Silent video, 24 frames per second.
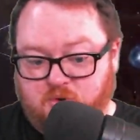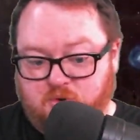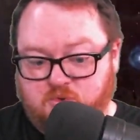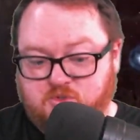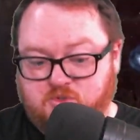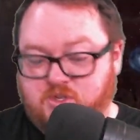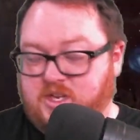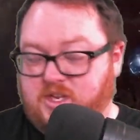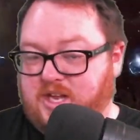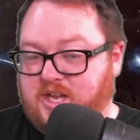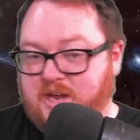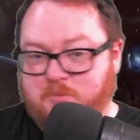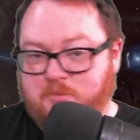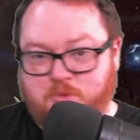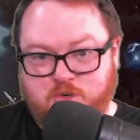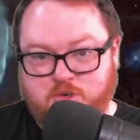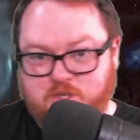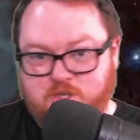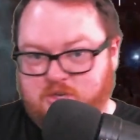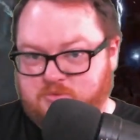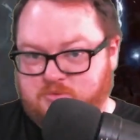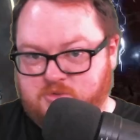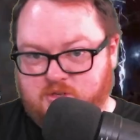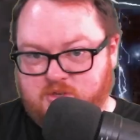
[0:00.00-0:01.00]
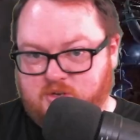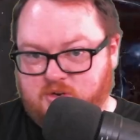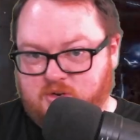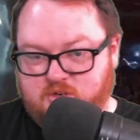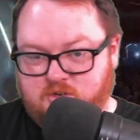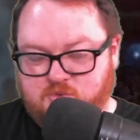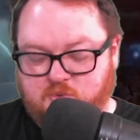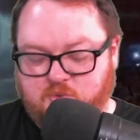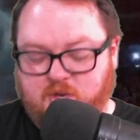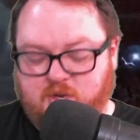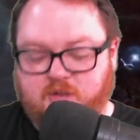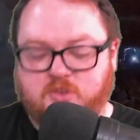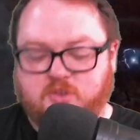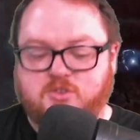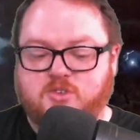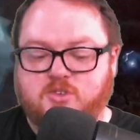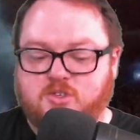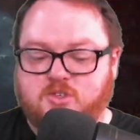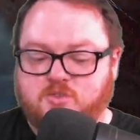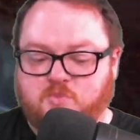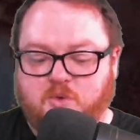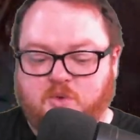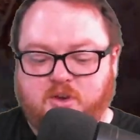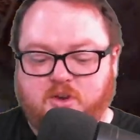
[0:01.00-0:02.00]
You can't put gems in there as well. It's just
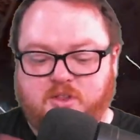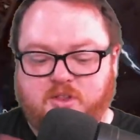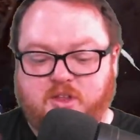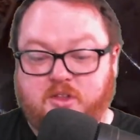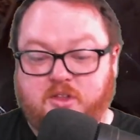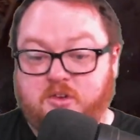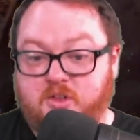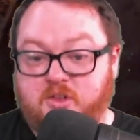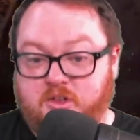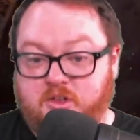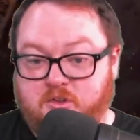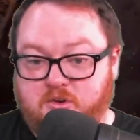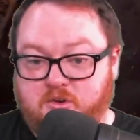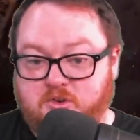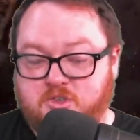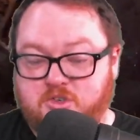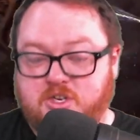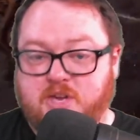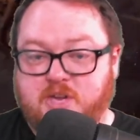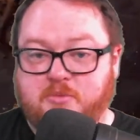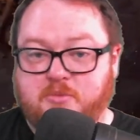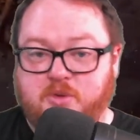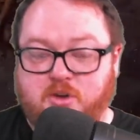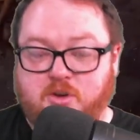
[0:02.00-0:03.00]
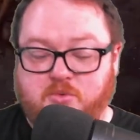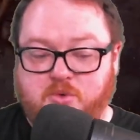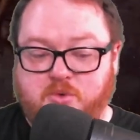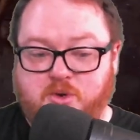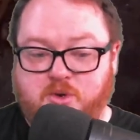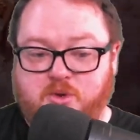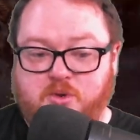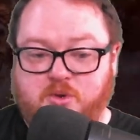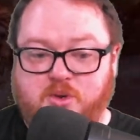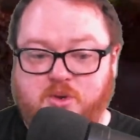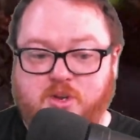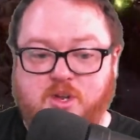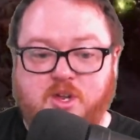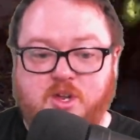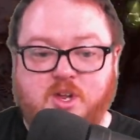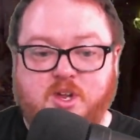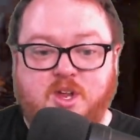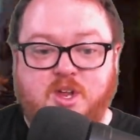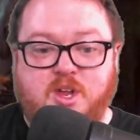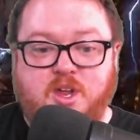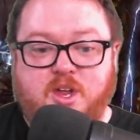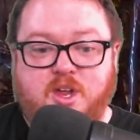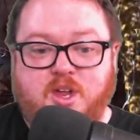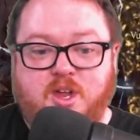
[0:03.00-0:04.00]
one of the, either a gem or a rune.
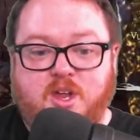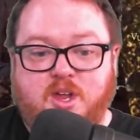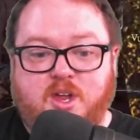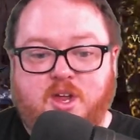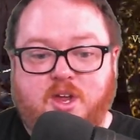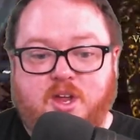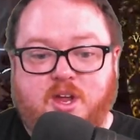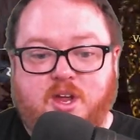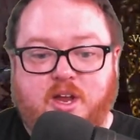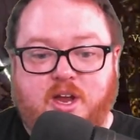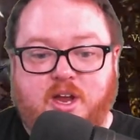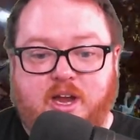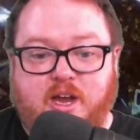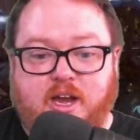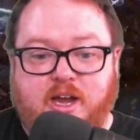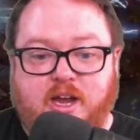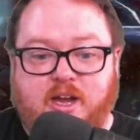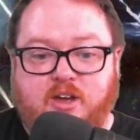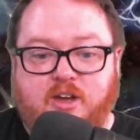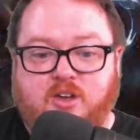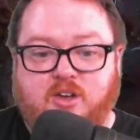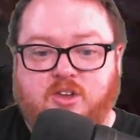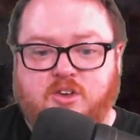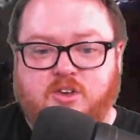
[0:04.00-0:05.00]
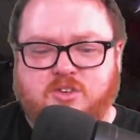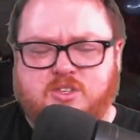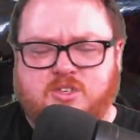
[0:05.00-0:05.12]
And there's